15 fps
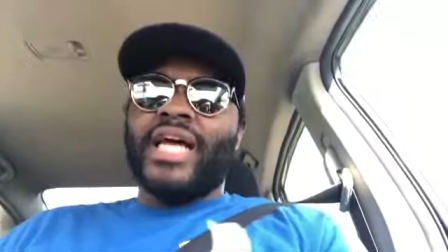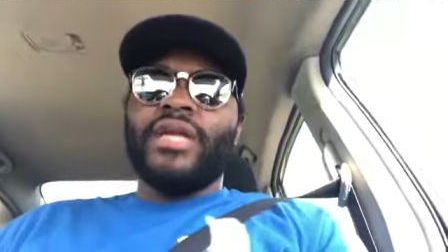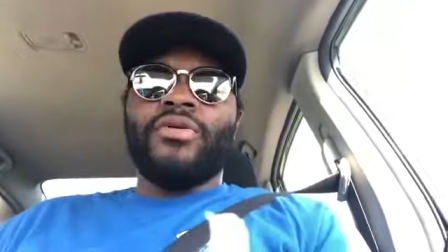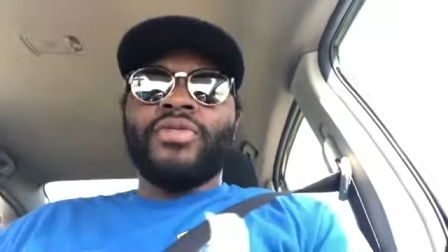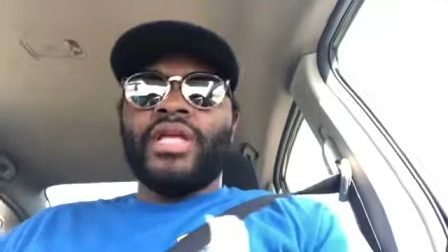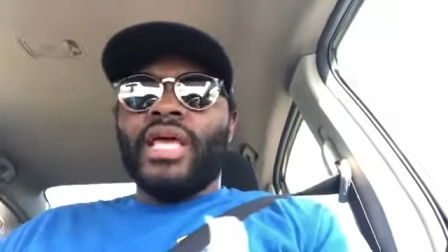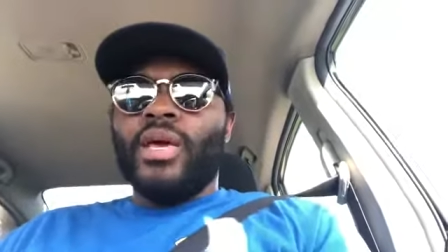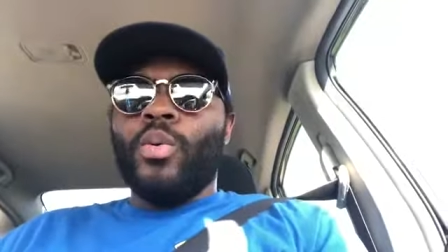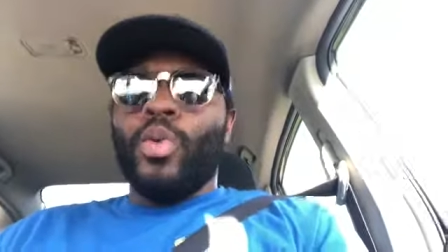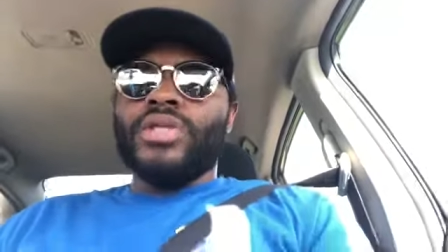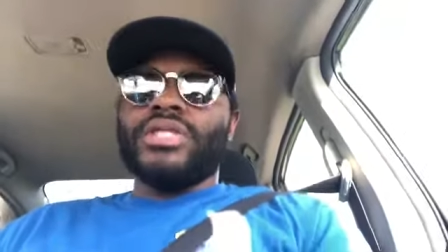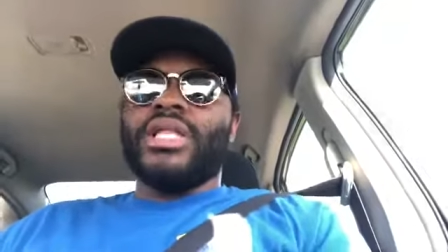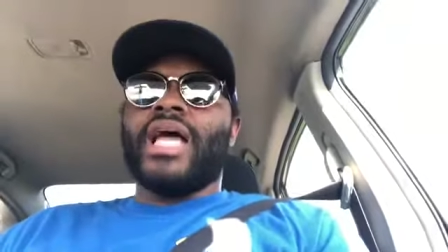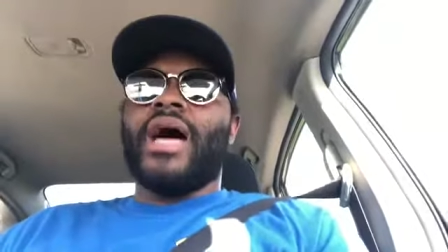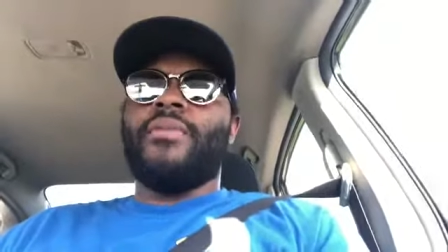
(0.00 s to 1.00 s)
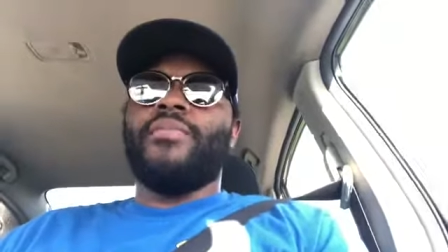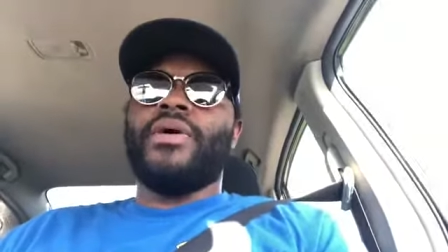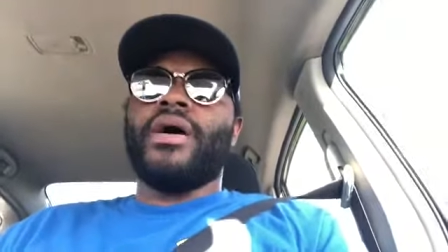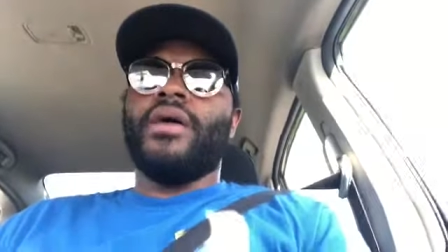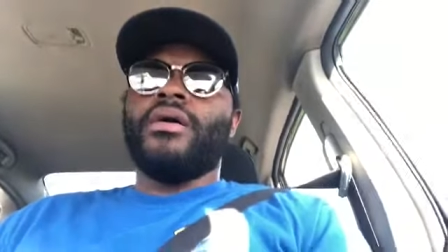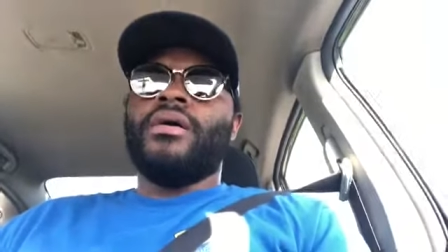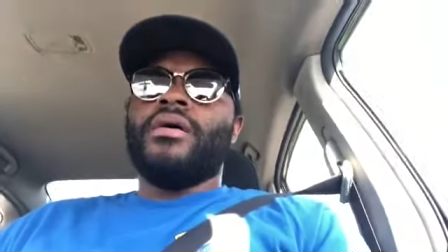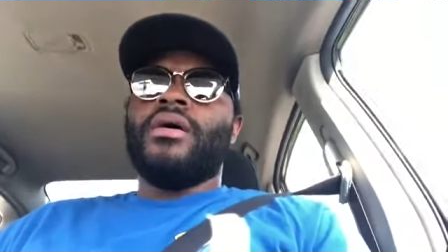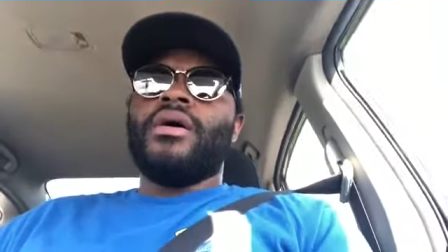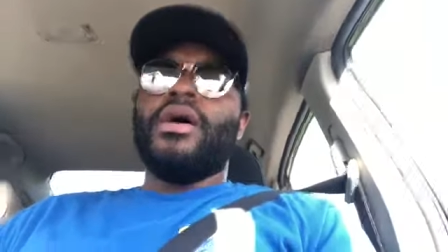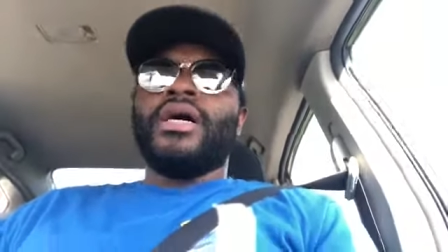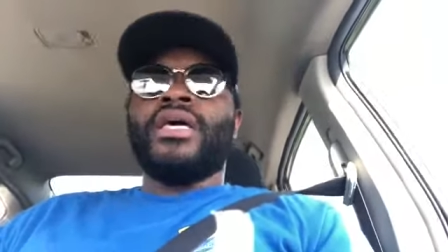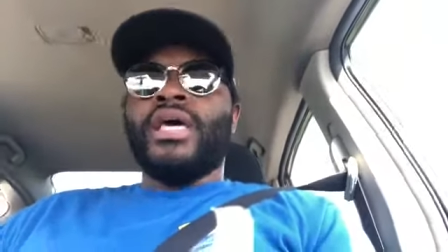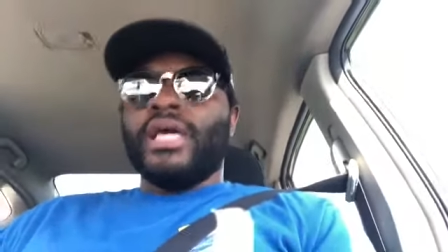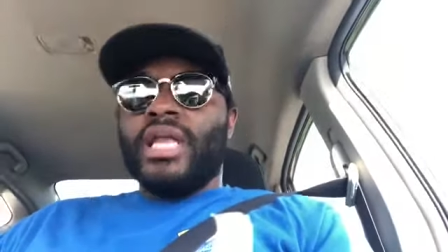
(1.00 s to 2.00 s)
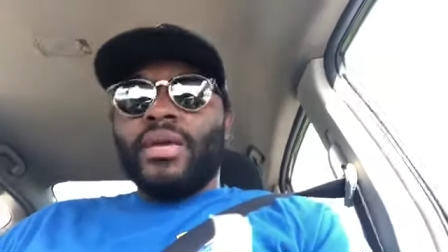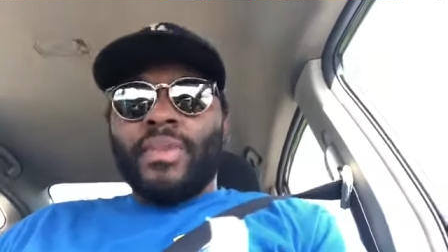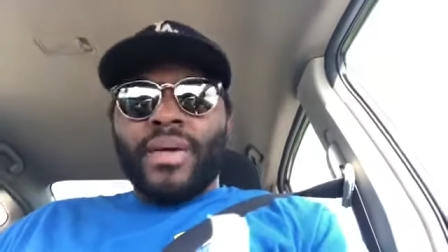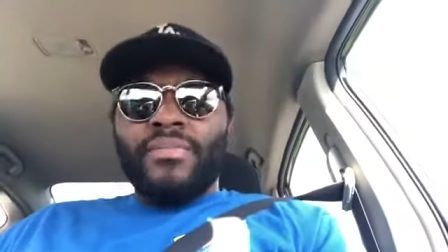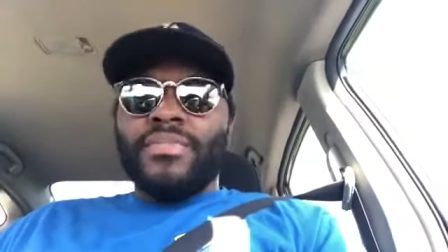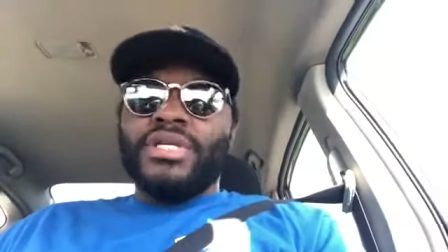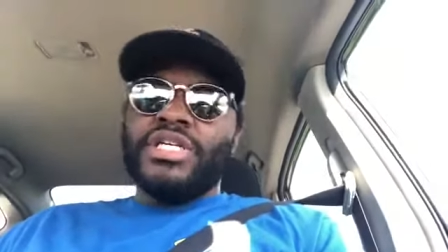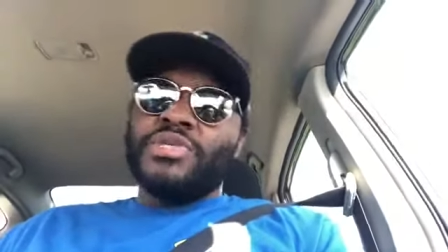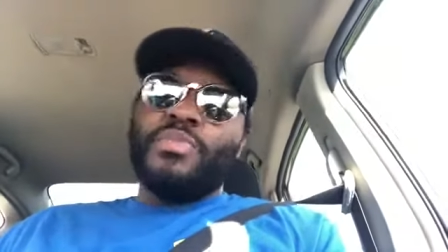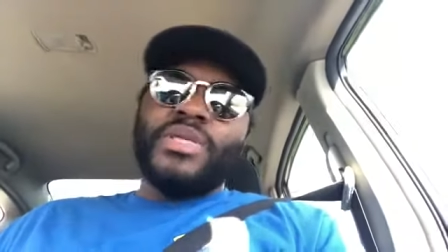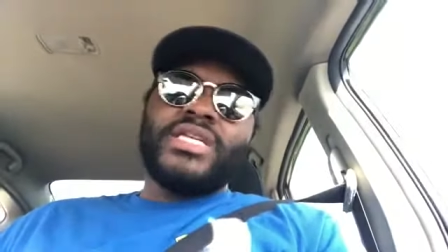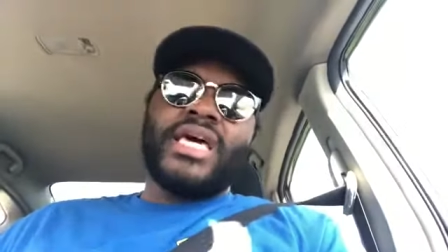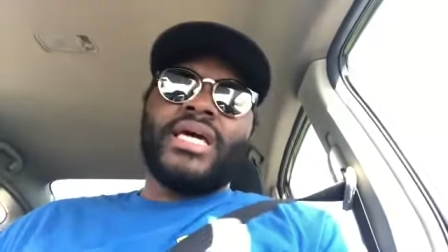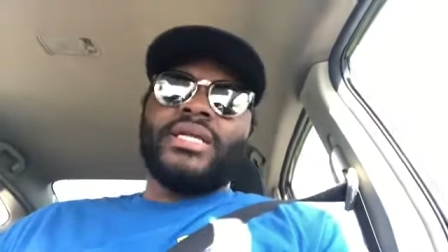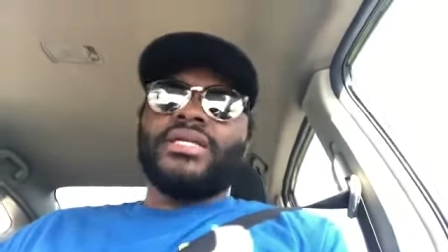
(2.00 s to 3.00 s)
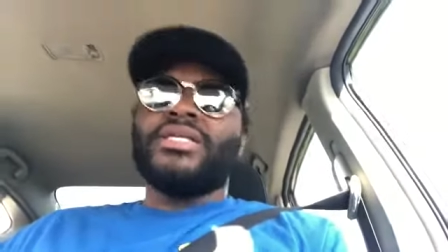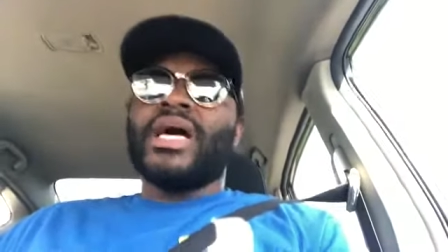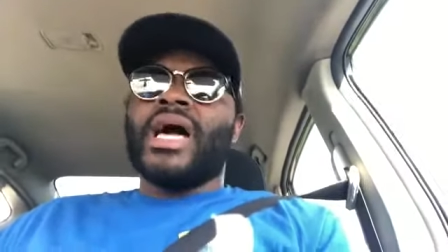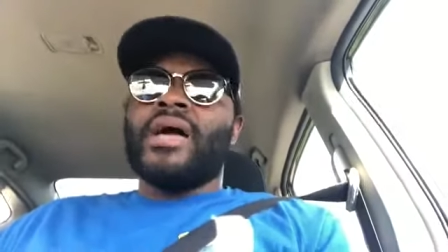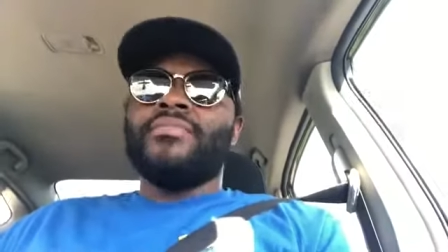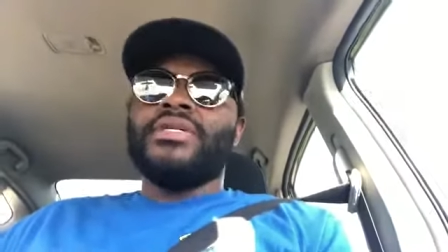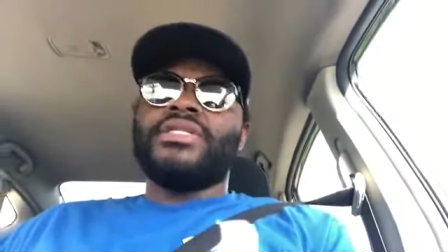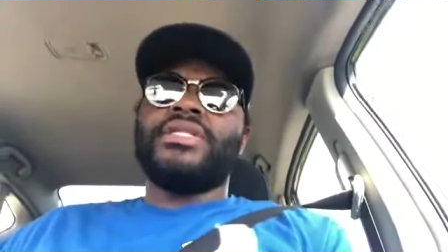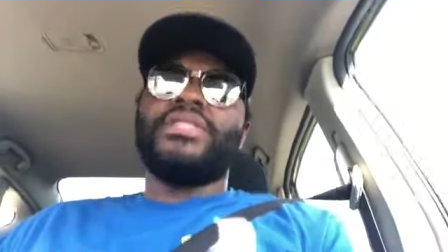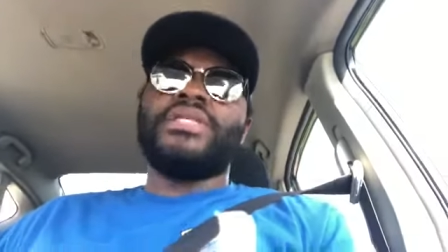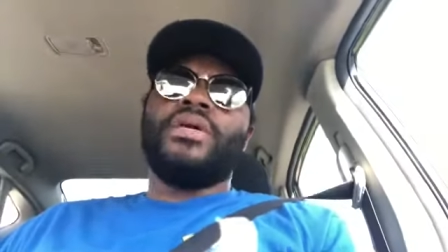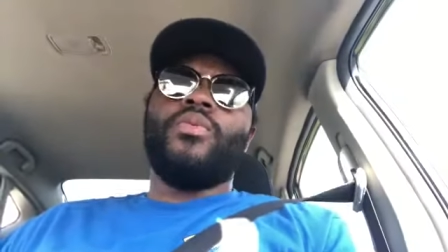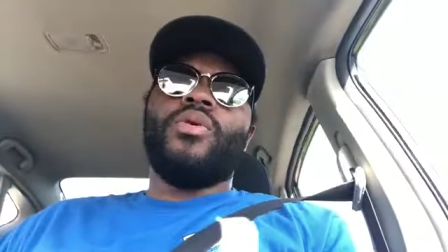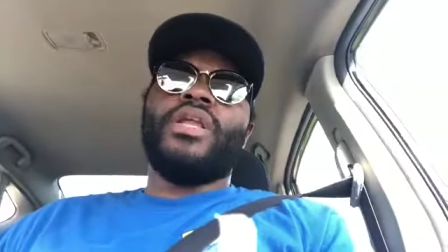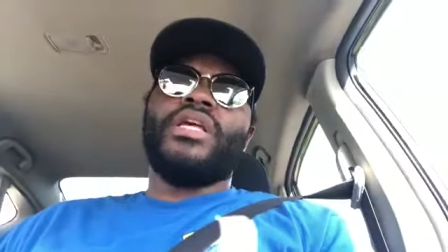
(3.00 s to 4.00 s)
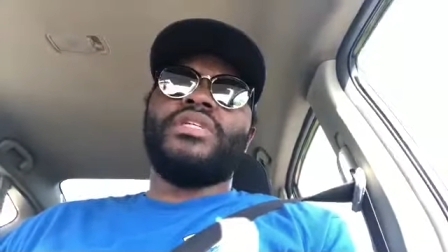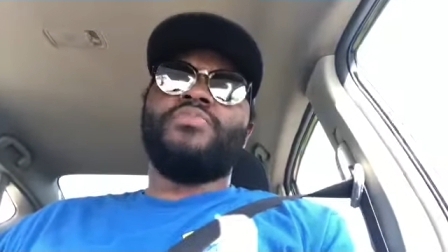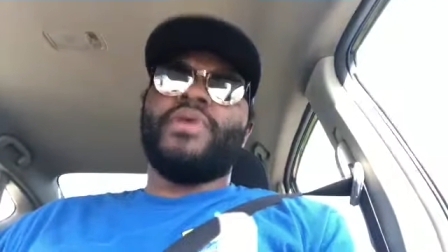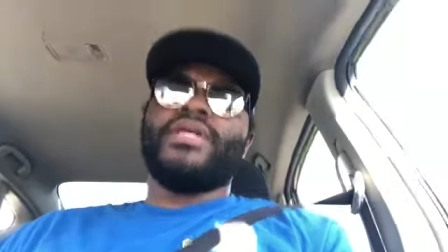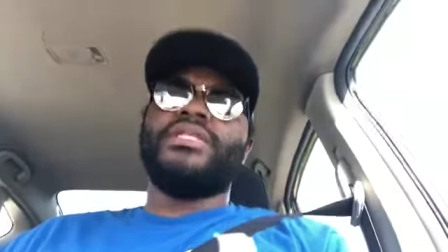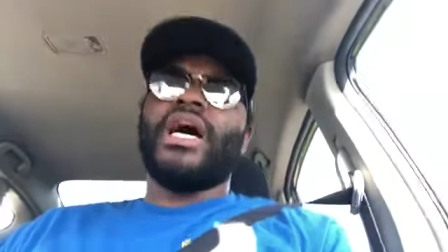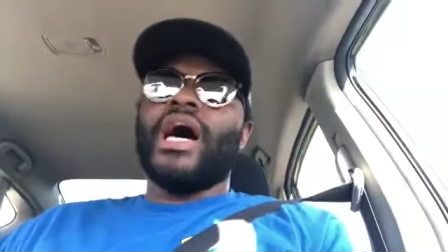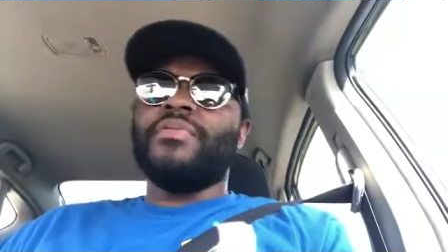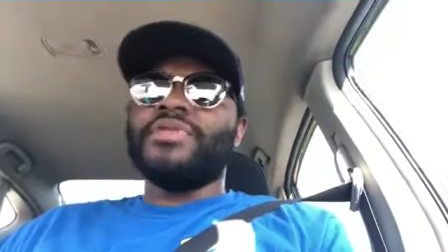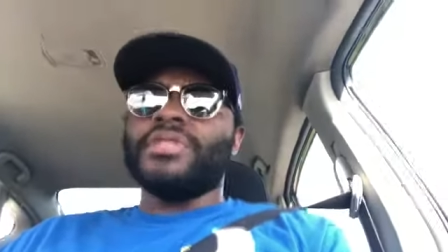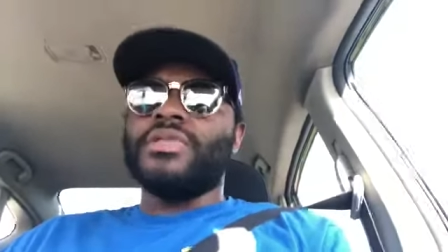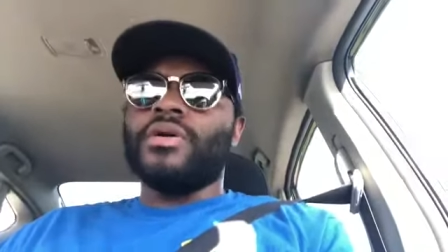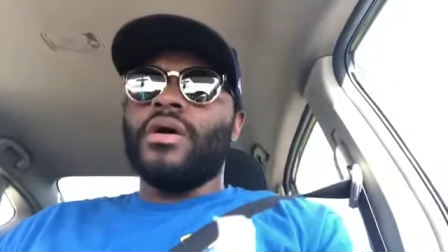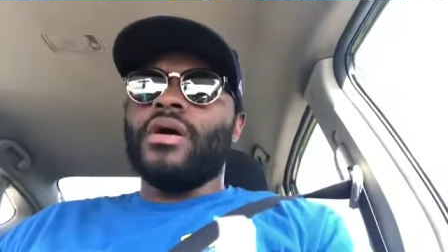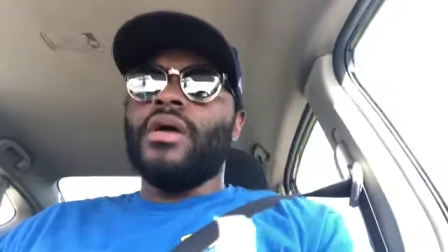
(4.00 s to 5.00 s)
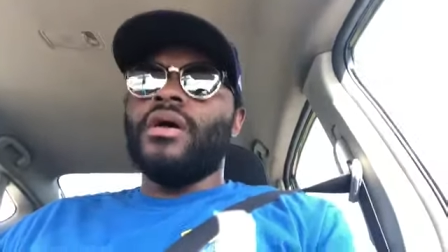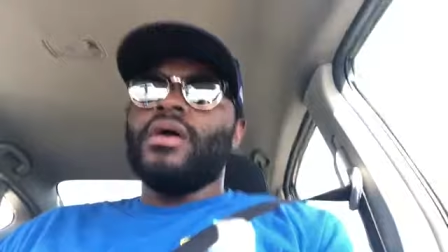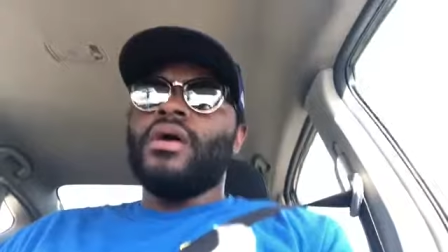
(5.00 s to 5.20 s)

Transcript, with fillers: I don't think he wants a lot, but again, he might just be taking his time just to see what his best options are.